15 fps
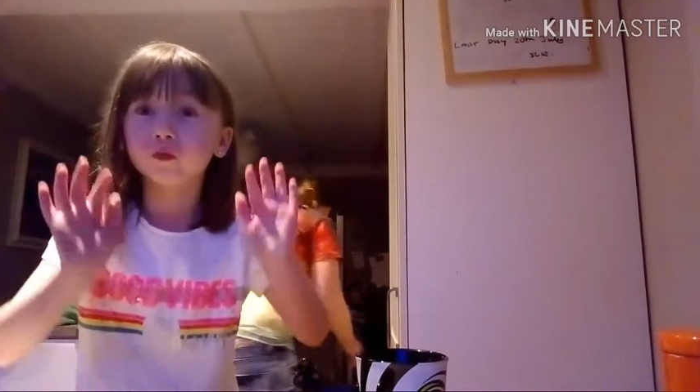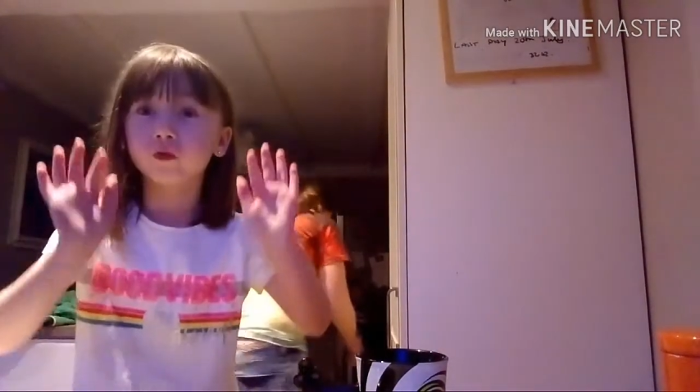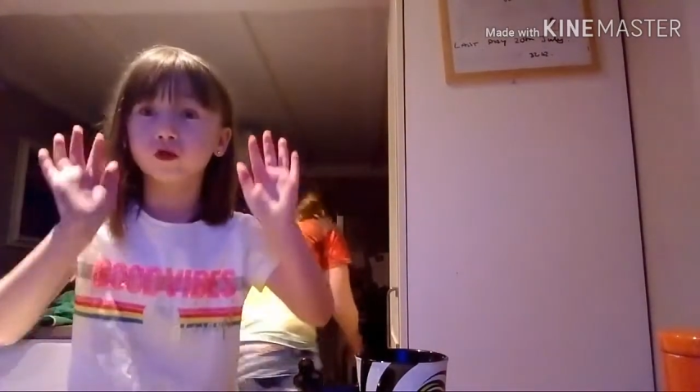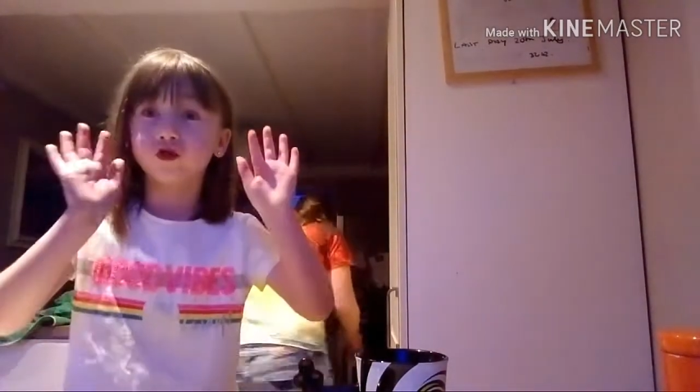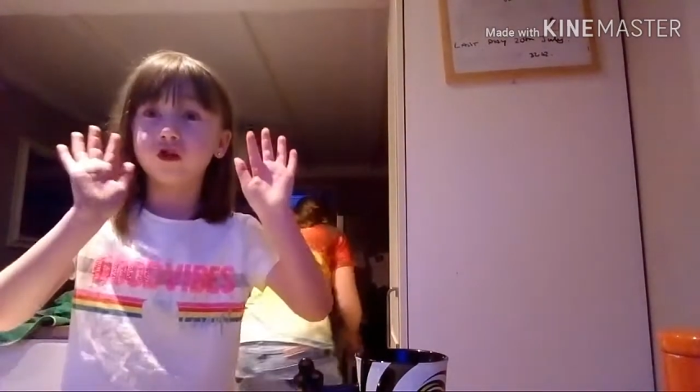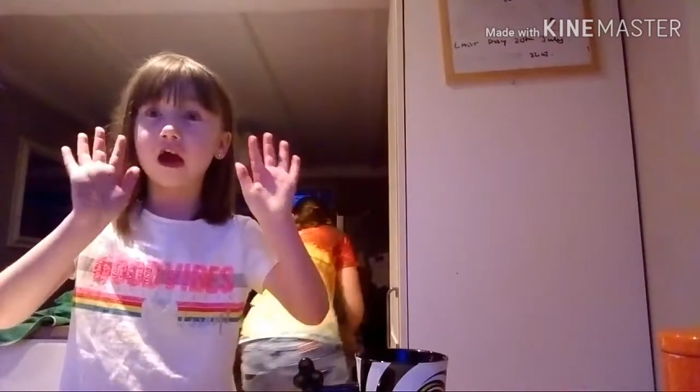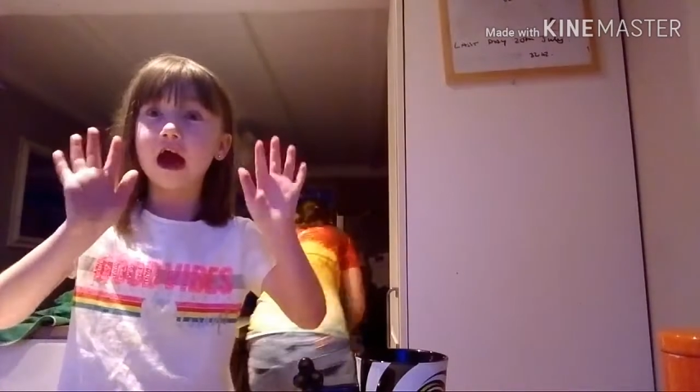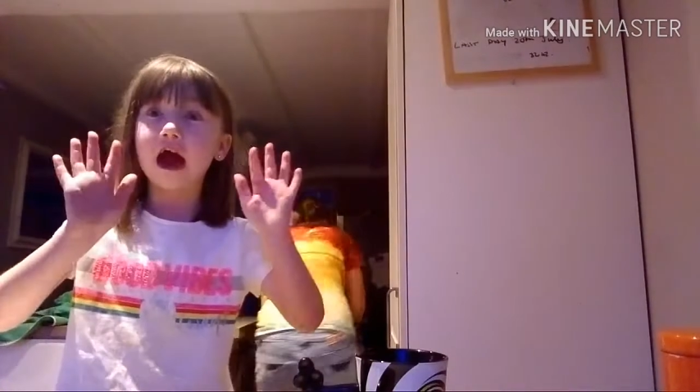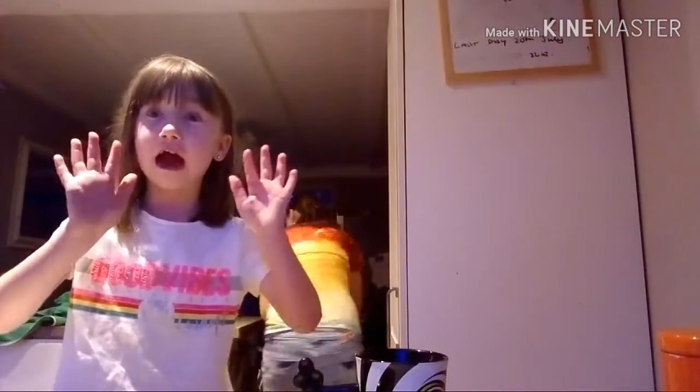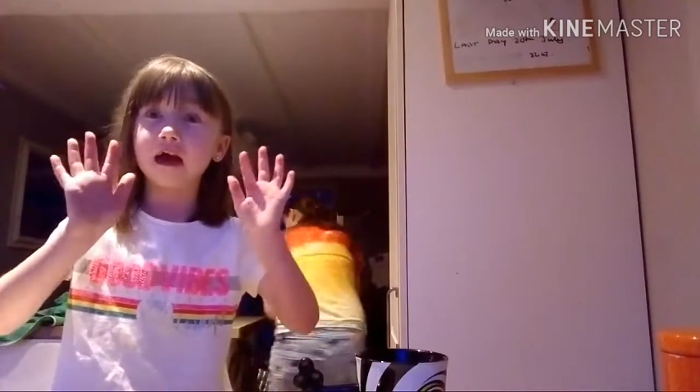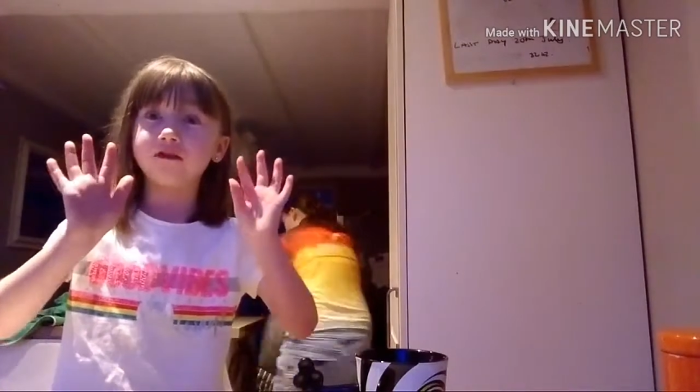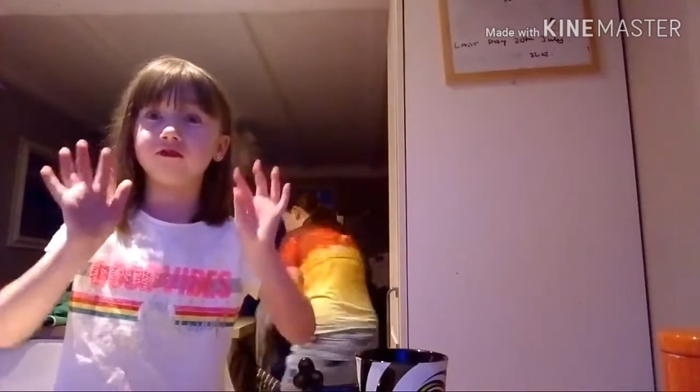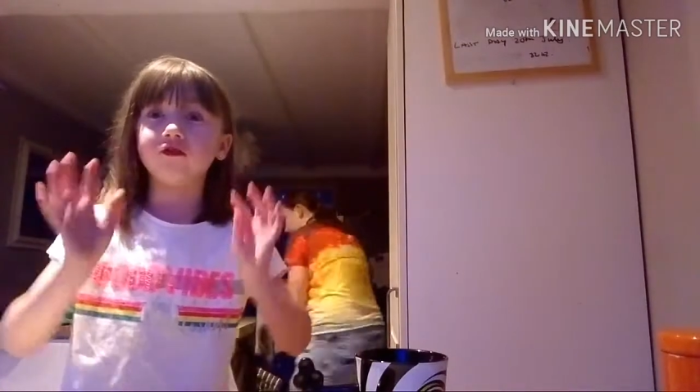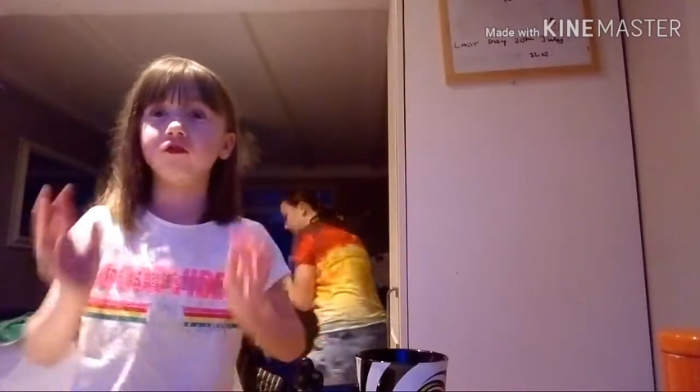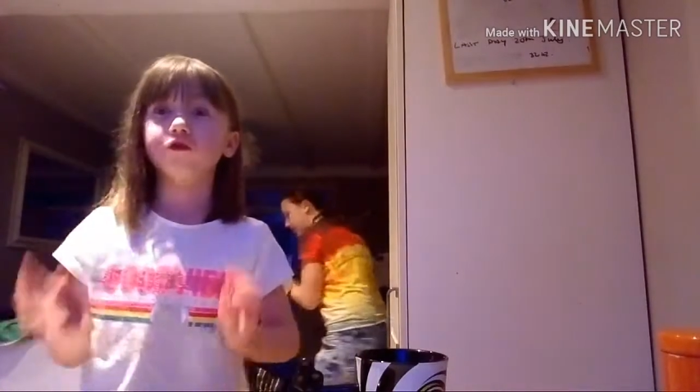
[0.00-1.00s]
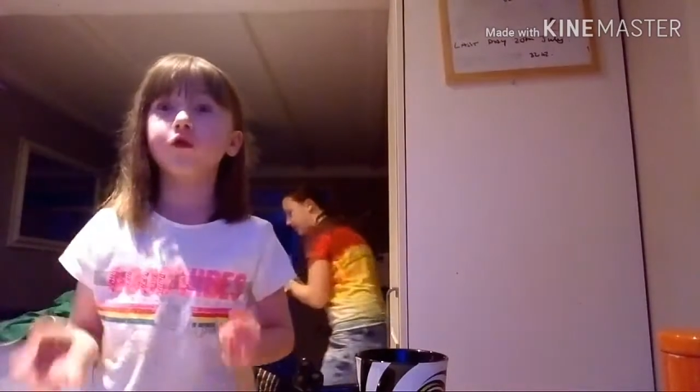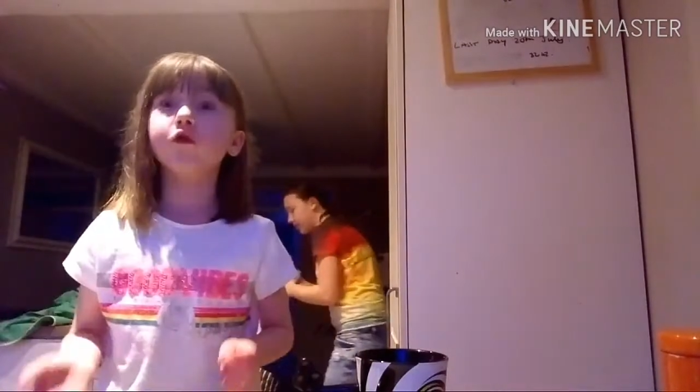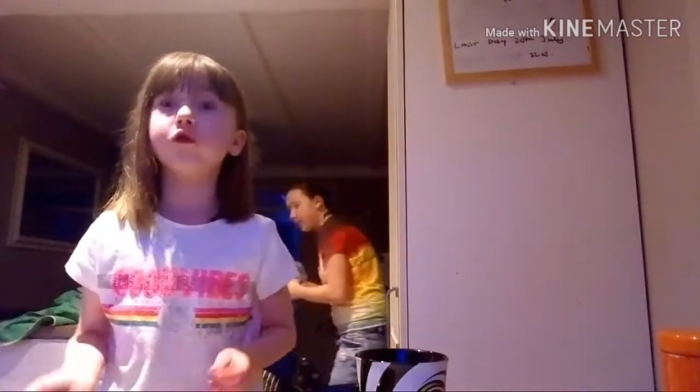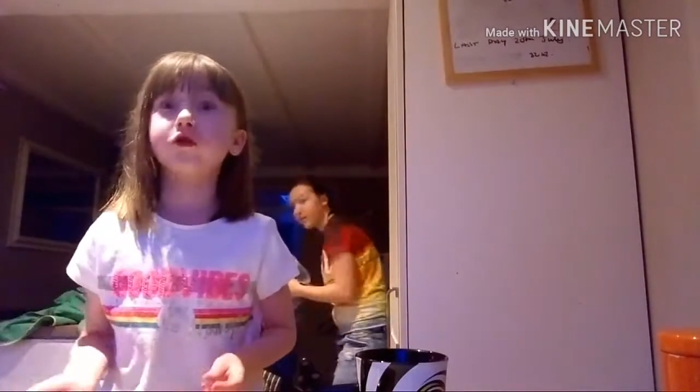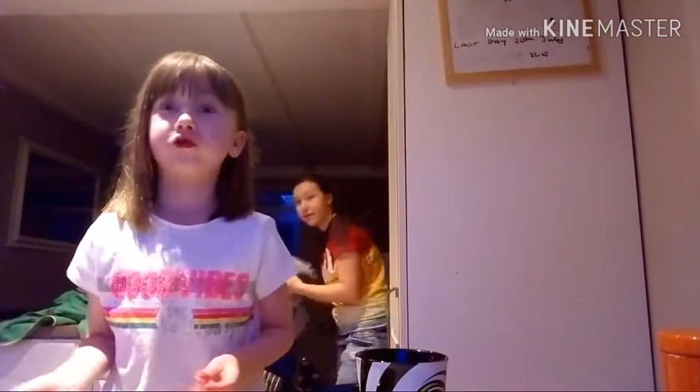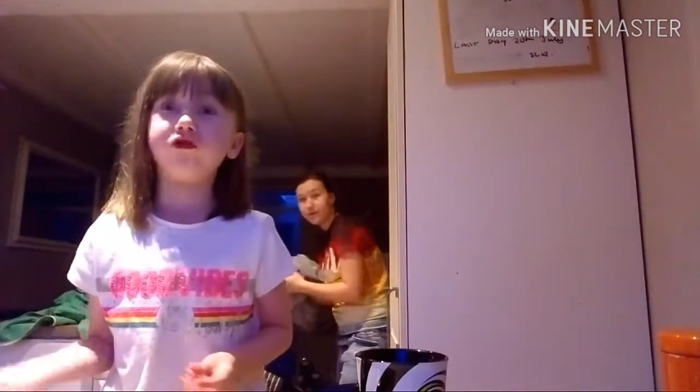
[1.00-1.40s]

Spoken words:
wash your hands because all the